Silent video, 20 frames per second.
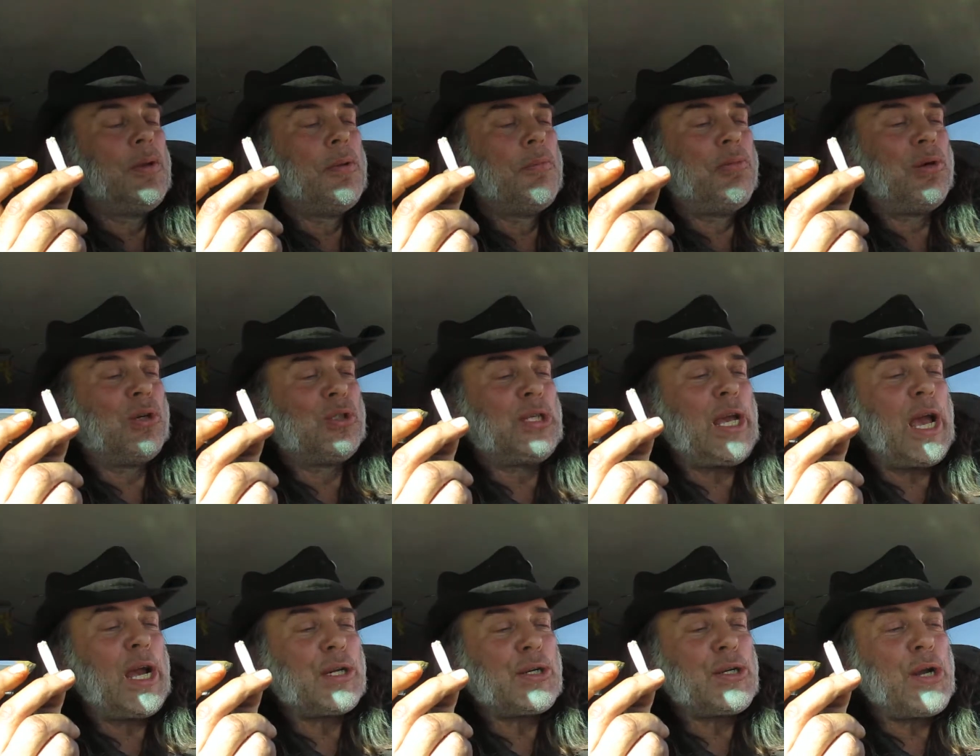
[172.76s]

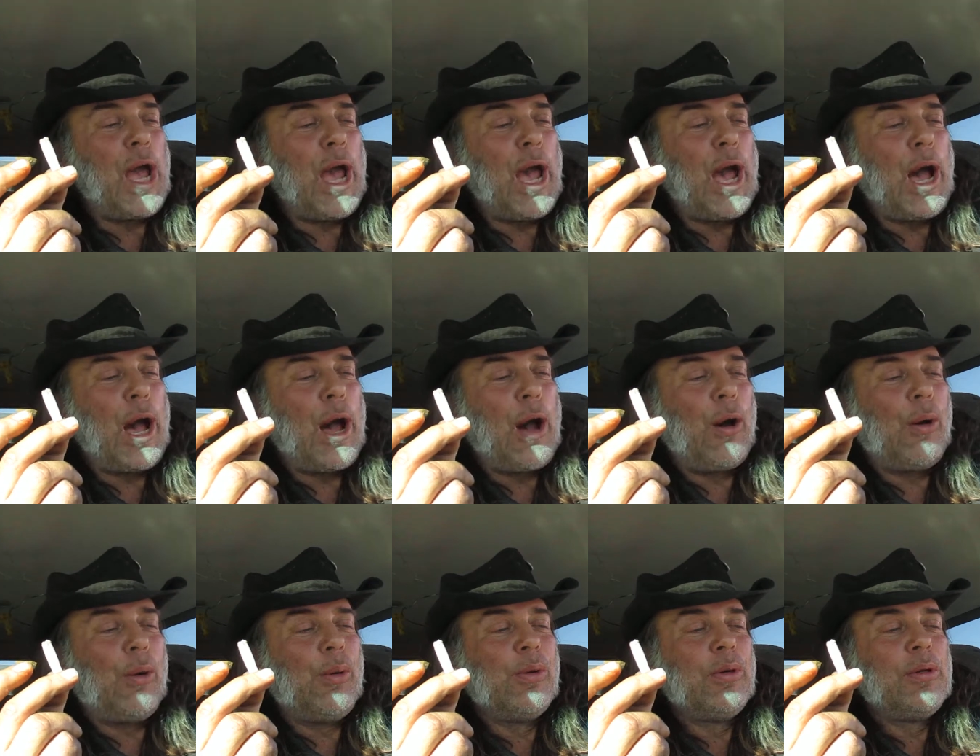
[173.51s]
Protect
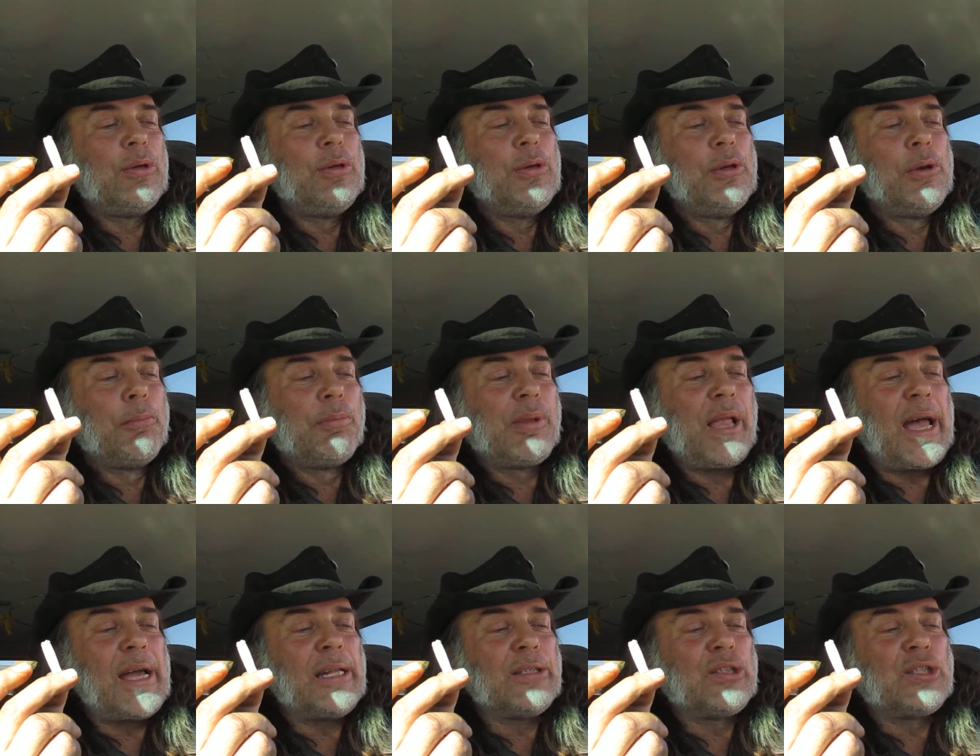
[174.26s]
now!
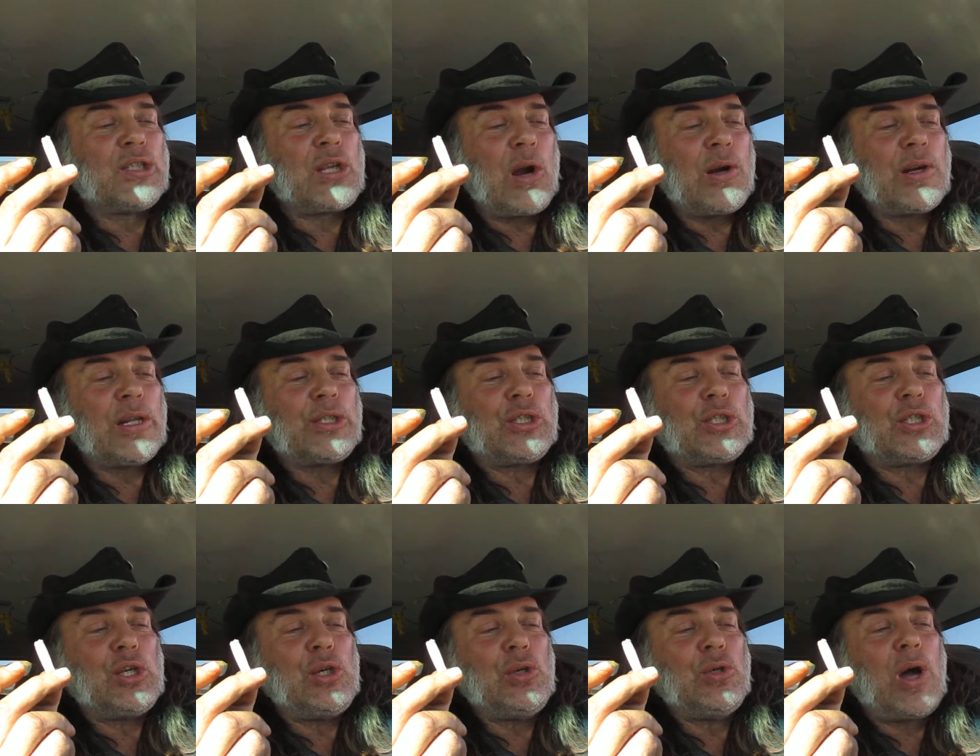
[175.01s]
Plans start at
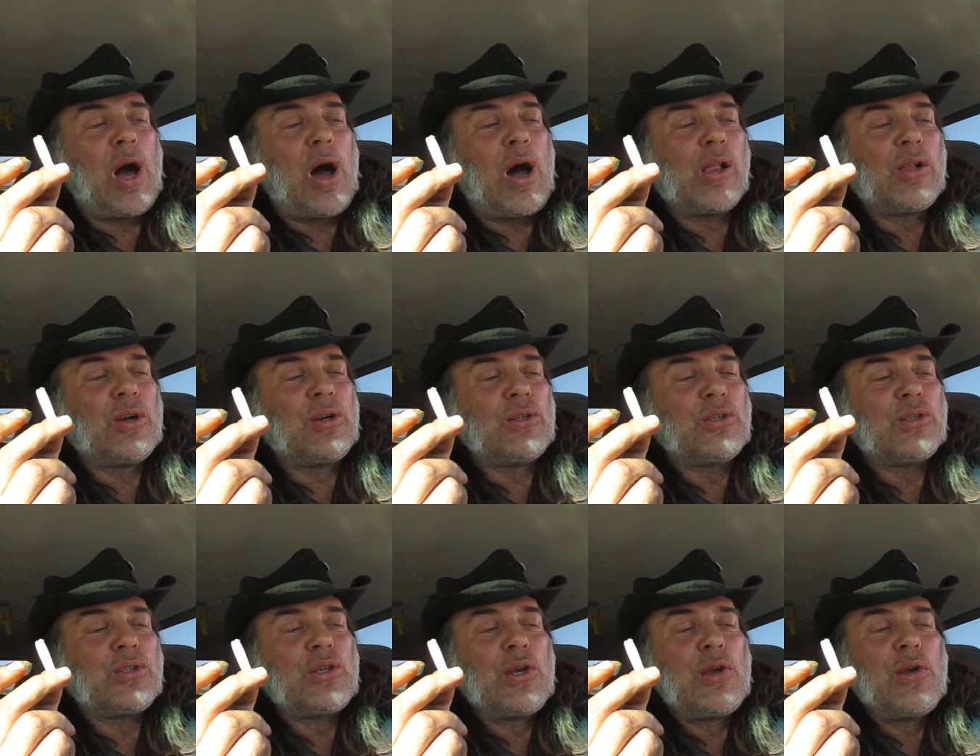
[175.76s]

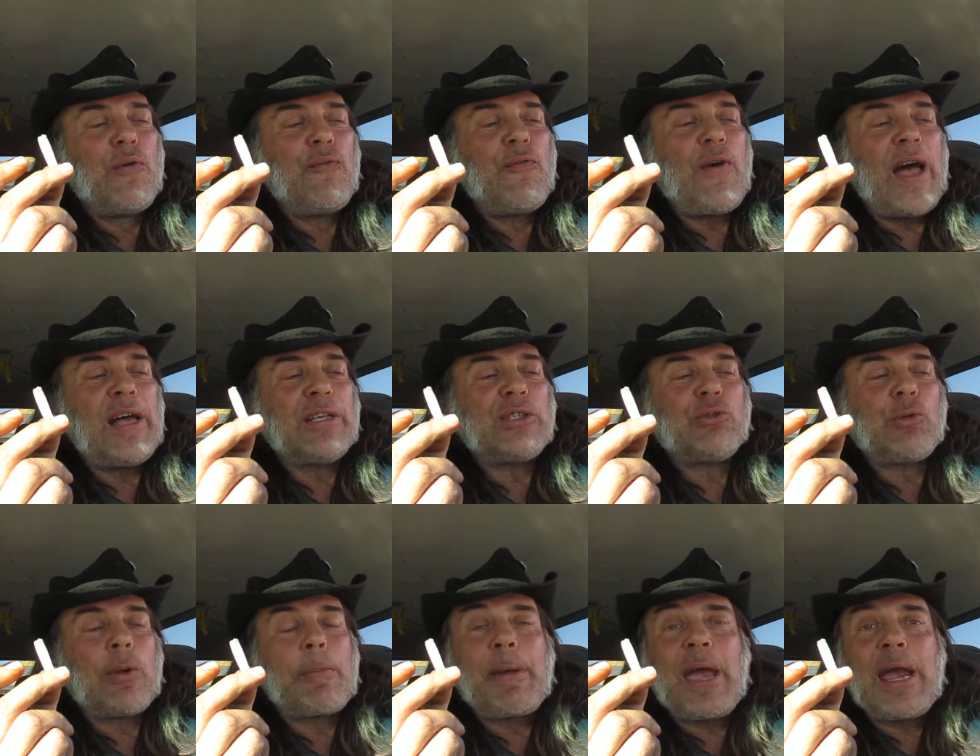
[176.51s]
$2. Fast
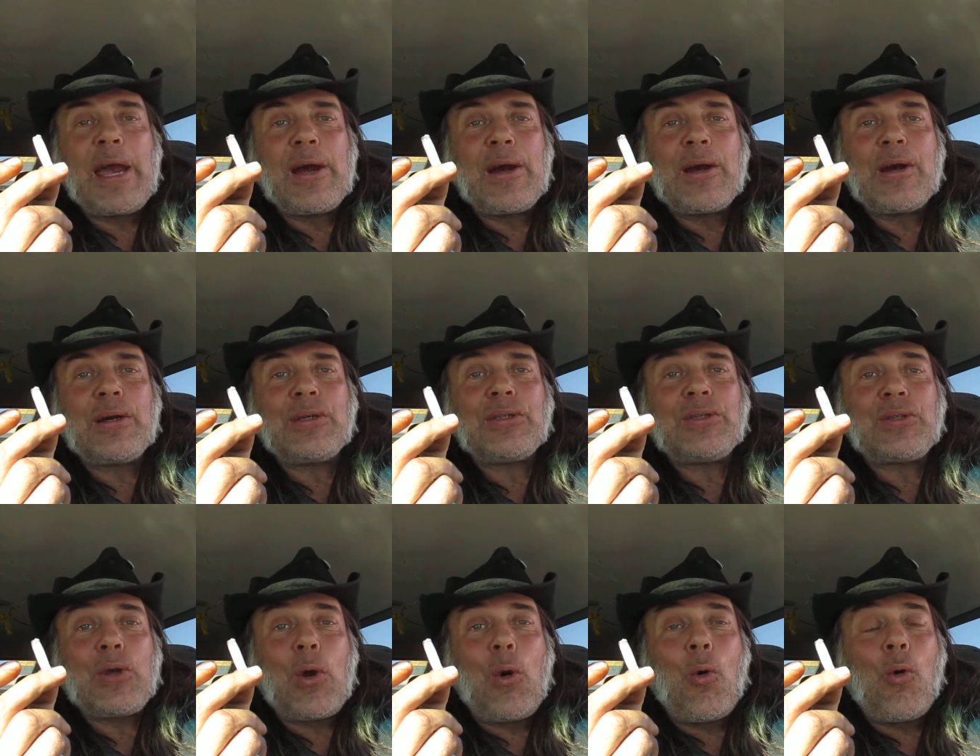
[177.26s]

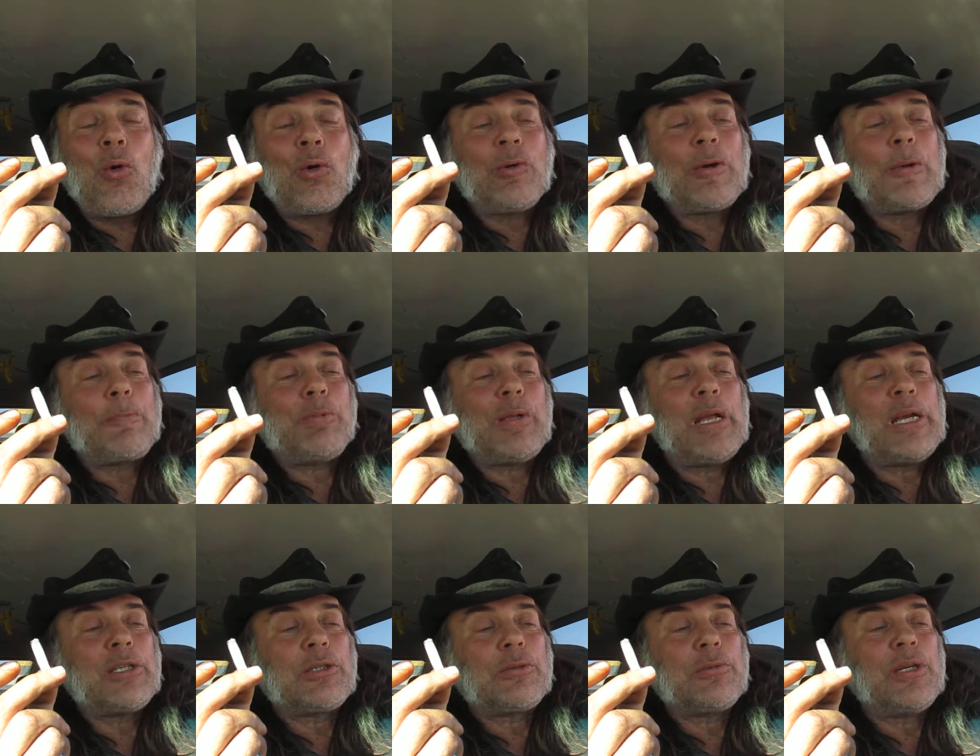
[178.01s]
repairs or
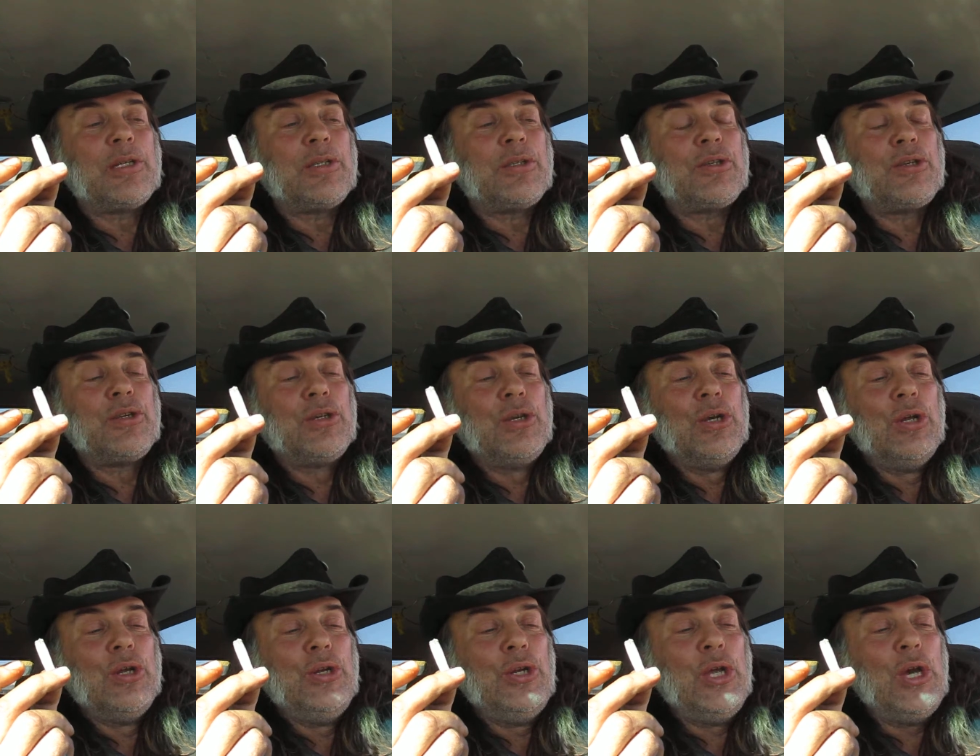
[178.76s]
replacements.
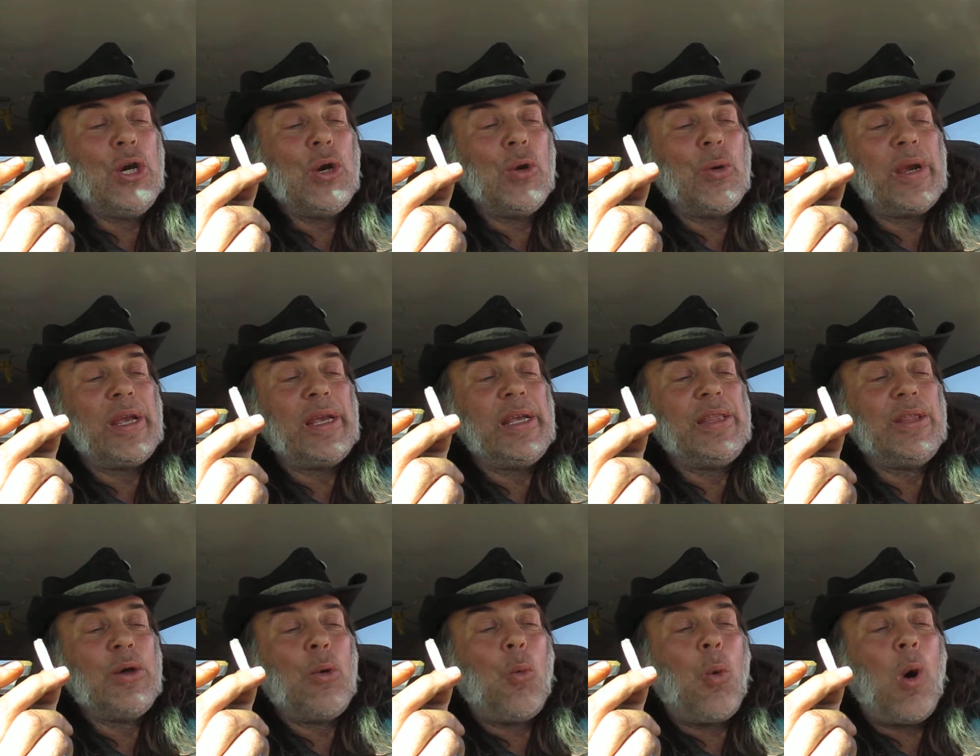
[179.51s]
New
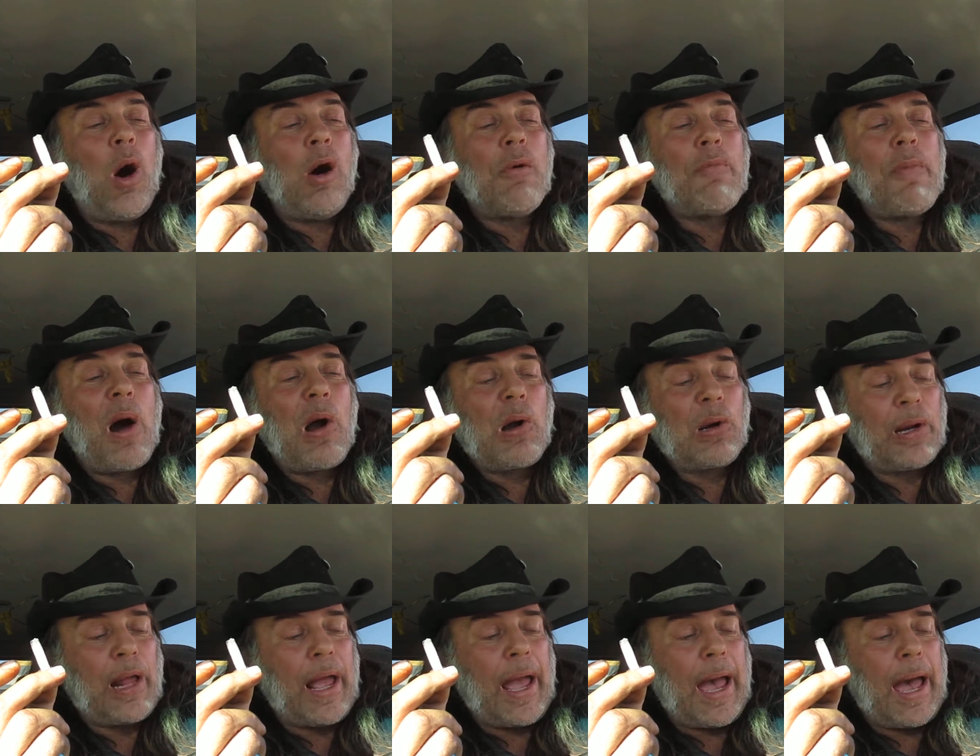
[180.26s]
in the
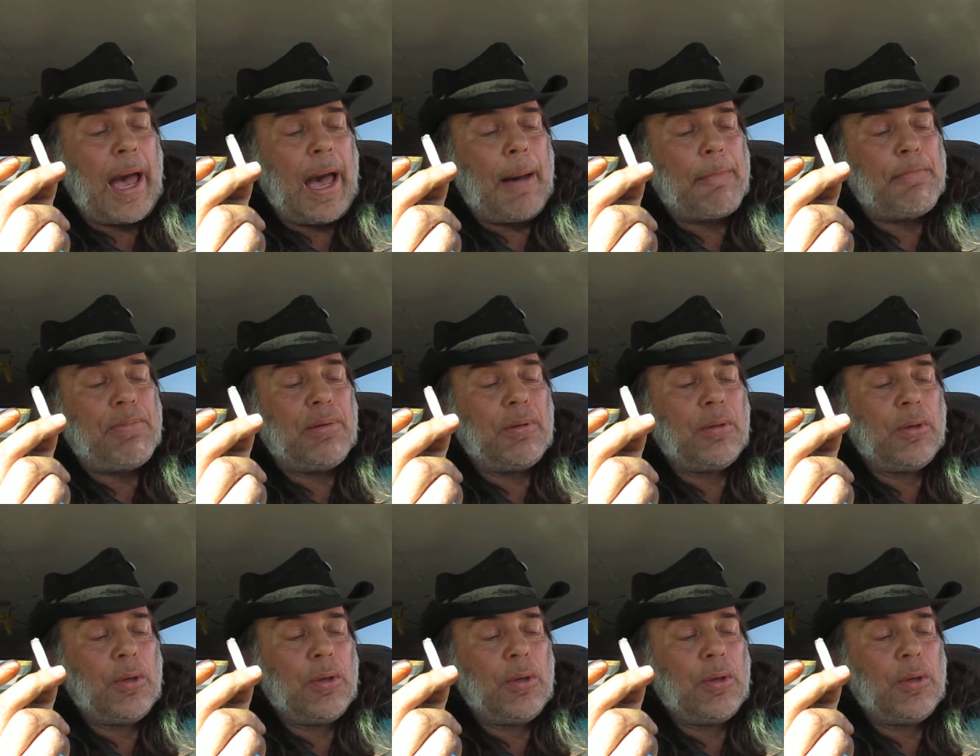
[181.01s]
Walmart app.